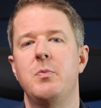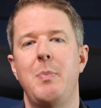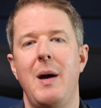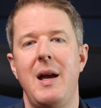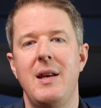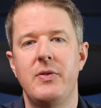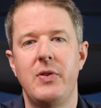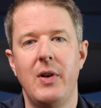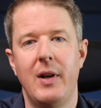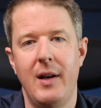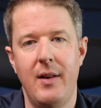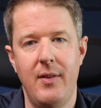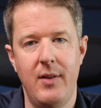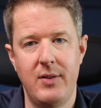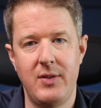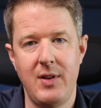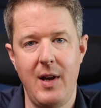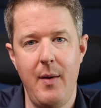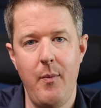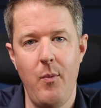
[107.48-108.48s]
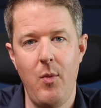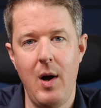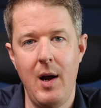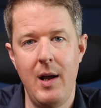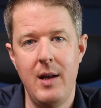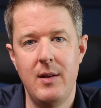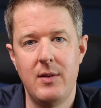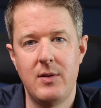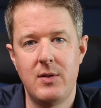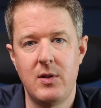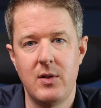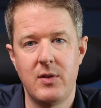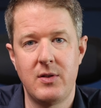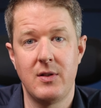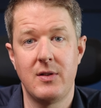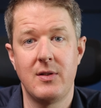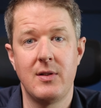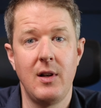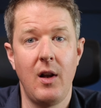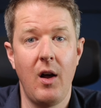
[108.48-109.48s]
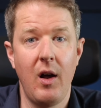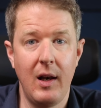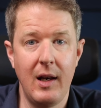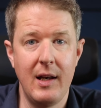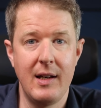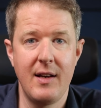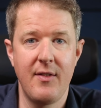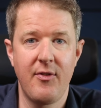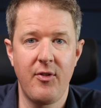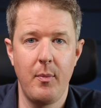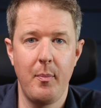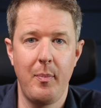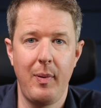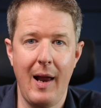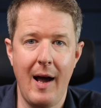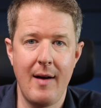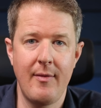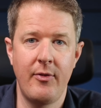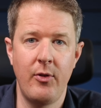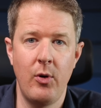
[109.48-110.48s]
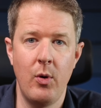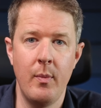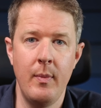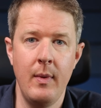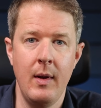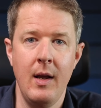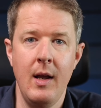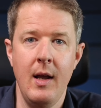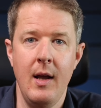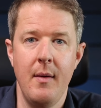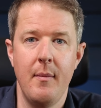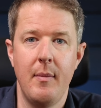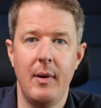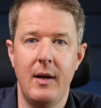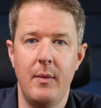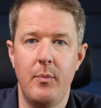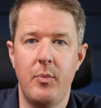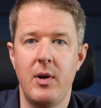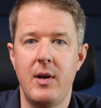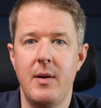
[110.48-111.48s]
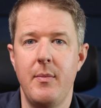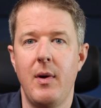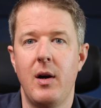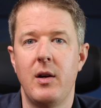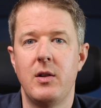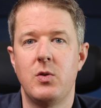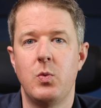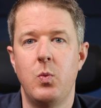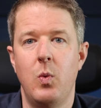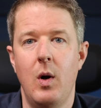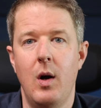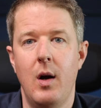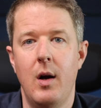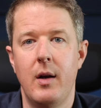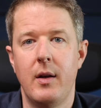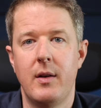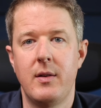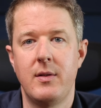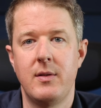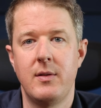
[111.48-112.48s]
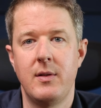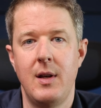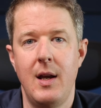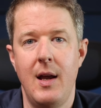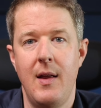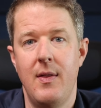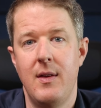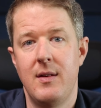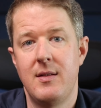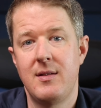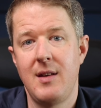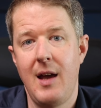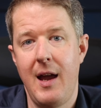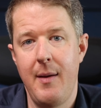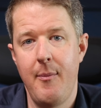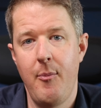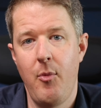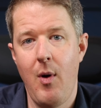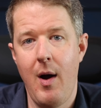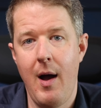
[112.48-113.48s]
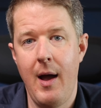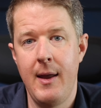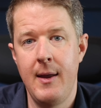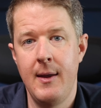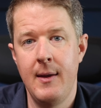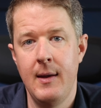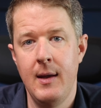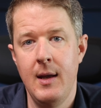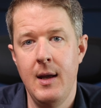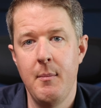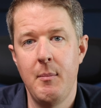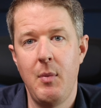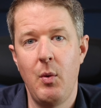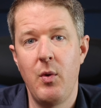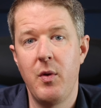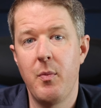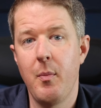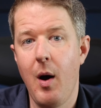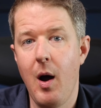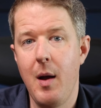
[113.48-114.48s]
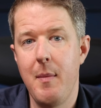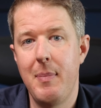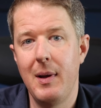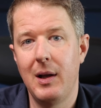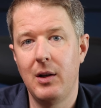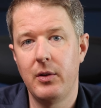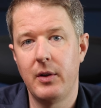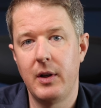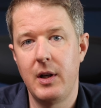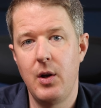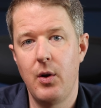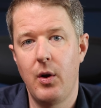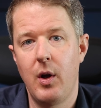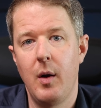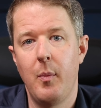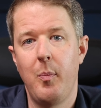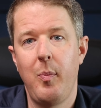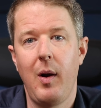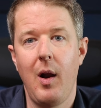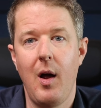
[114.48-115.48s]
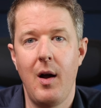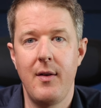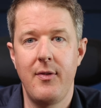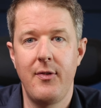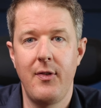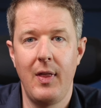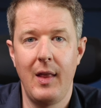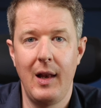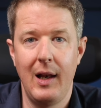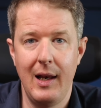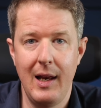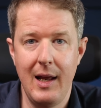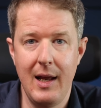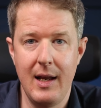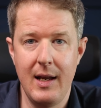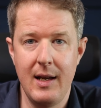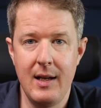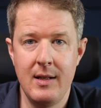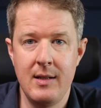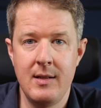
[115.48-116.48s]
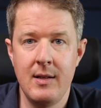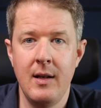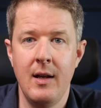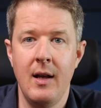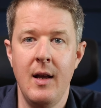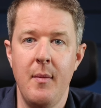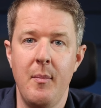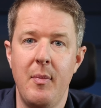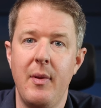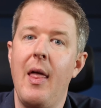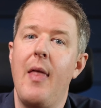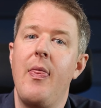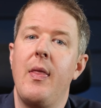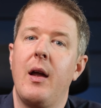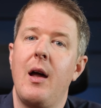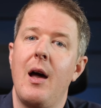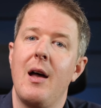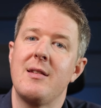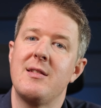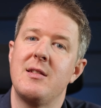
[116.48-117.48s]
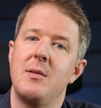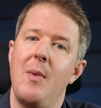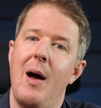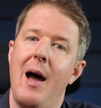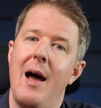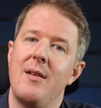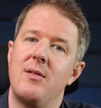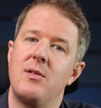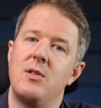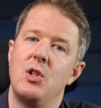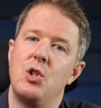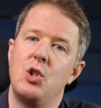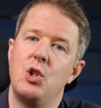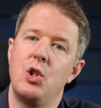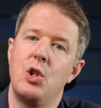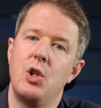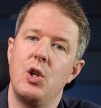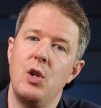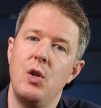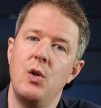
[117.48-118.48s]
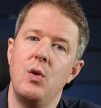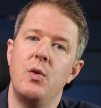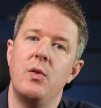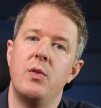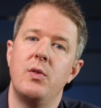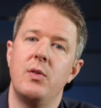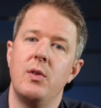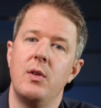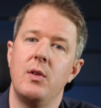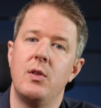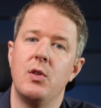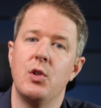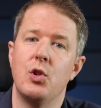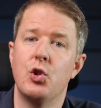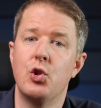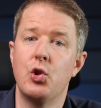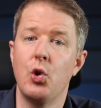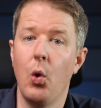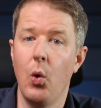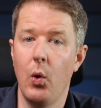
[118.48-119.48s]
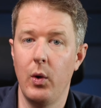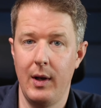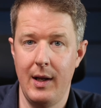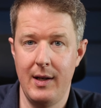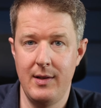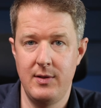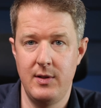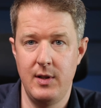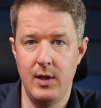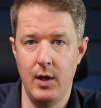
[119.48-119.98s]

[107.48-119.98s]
basically the same way, it's just a slightly different platform, but it pretty much works in the same way. But with My Builder you can apply for the lead, but then the customer has to choose to shortlist